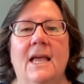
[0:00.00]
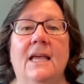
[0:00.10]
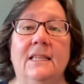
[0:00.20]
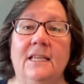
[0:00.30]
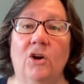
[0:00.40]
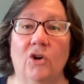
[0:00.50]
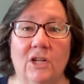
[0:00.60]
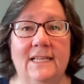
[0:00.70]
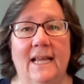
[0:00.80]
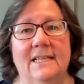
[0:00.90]
In the
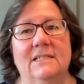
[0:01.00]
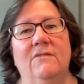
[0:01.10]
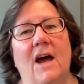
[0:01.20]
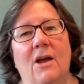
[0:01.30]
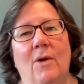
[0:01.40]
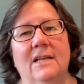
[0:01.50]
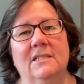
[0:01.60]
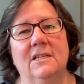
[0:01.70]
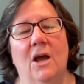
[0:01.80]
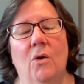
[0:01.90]
early days of
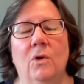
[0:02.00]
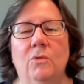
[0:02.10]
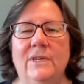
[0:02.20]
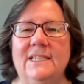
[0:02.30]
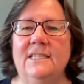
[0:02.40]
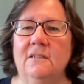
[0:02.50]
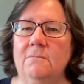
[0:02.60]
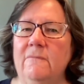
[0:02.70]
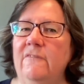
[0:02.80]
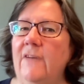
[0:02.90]
iOS, when we
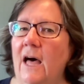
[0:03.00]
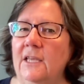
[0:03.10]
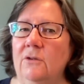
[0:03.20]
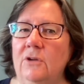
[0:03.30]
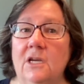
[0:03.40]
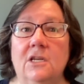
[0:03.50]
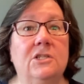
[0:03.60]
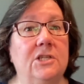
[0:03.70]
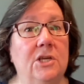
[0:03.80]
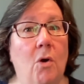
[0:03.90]
still valued
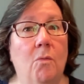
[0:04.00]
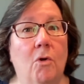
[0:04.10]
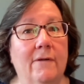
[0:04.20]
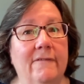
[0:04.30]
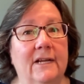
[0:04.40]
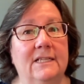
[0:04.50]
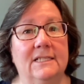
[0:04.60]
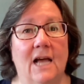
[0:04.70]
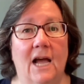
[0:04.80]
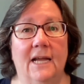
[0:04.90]
skeuomorphic
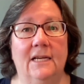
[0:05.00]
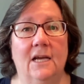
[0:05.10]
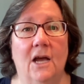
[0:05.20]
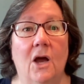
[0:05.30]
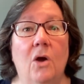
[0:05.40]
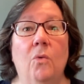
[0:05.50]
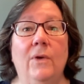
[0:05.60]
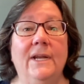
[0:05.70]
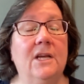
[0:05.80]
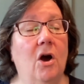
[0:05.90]
design,
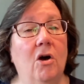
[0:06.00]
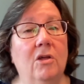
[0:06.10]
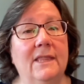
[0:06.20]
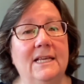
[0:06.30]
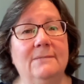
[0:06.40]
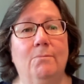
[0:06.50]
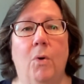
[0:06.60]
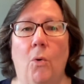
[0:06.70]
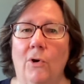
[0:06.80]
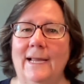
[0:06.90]
we'd call these
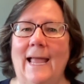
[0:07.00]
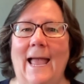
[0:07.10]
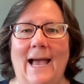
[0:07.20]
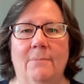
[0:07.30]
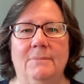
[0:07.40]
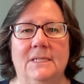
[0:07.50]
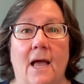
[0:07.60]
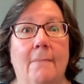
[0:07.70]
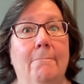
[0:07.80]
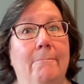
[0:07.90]
boring apps
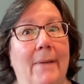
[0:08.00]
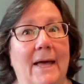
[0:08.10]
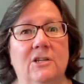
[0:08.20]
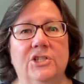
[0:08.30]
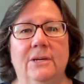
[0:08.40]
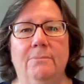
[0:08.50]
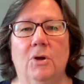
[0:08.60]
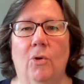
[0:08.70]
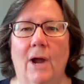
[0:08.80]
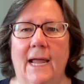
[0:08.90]
Battleship
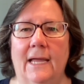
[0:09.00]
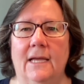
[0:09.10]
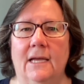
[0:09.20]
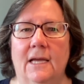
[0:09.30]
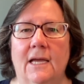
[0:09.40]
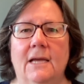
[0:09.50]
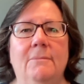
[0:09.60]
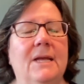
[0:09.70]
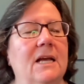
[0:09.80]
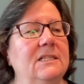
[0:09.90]
Gray
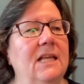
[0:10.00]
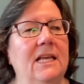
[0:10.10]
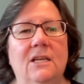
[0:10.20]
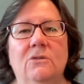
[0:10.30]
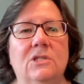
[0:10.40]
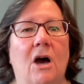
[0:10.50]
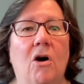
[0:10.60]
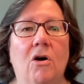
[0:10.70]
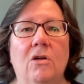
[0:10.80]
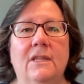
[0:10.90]
because they used
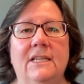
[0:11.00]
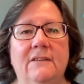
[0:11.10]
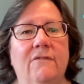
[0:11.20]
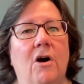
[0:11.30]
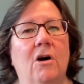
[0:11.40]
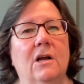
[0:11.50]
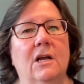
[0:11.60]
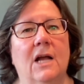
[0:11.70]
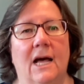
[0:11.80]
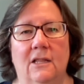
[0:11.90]
all the default
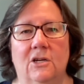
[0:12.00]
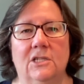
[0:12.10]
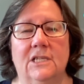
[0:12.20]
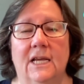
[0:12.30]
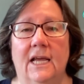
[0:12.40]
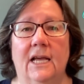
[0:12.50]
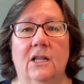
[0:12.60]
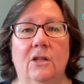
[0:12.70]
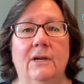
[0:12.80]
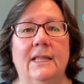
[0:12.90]
colors,
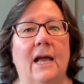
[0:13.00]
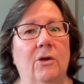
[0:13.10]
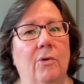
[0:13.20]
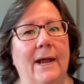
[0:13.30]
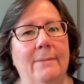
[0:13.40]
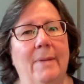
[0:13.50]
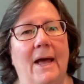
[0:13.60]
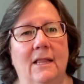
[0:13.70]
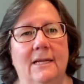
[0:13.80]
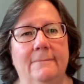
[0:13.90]
including that gray
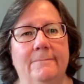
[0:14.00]
palette.